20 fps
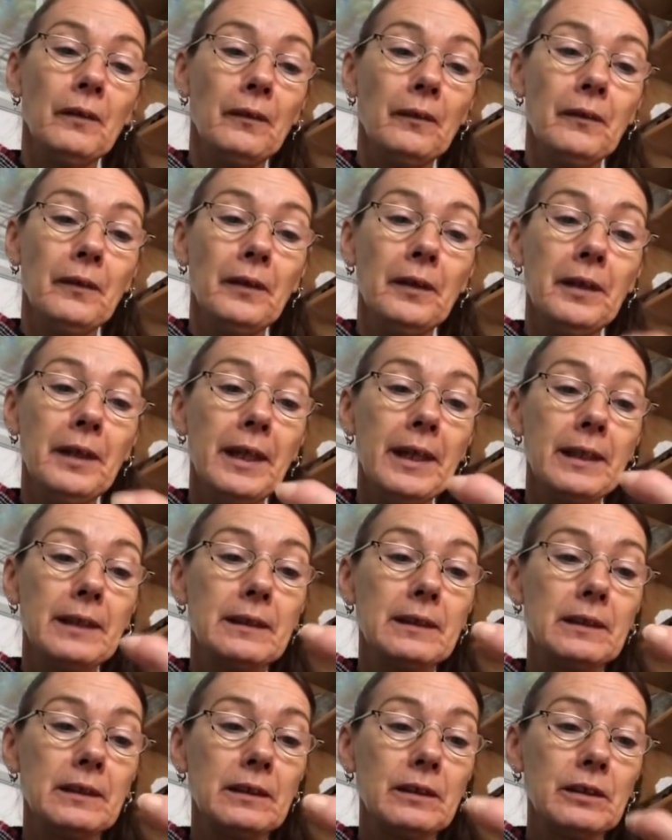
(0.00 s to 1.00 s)
The
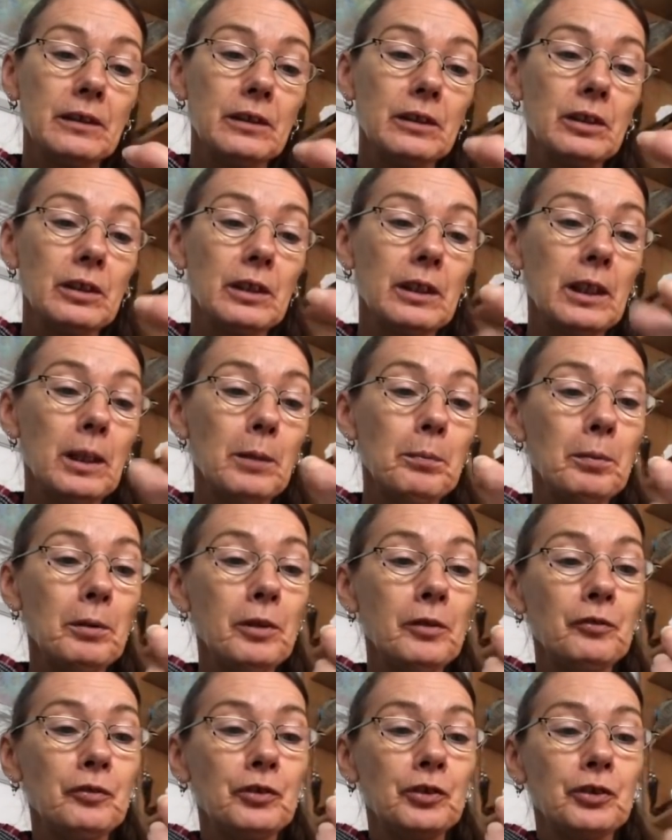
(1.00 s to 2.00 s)
next couple
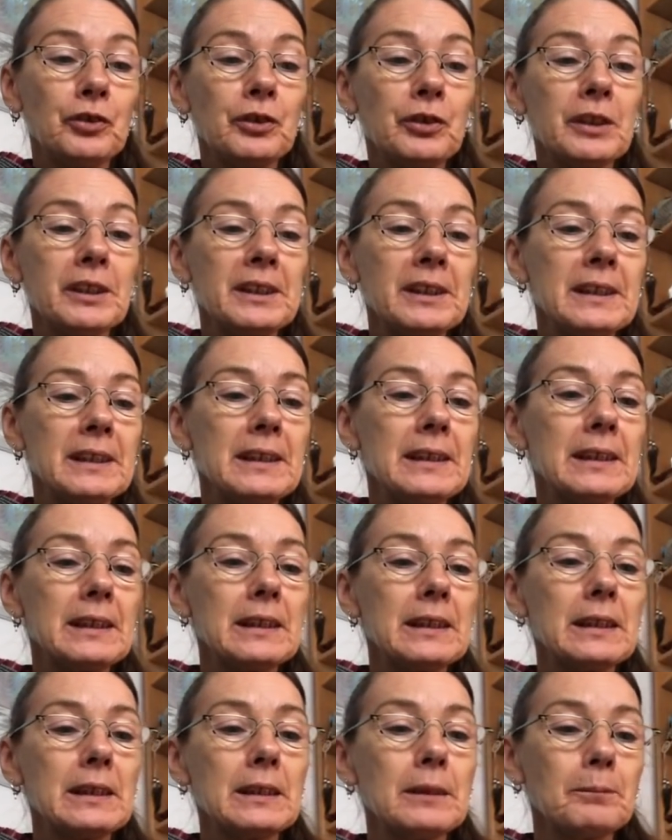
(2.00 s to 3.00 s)
of
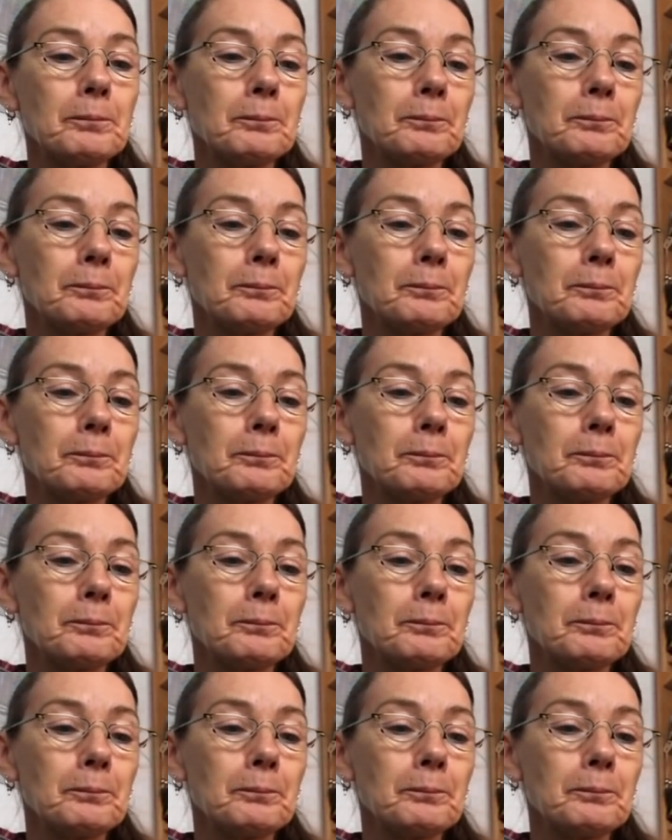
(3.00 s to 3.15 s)
trees.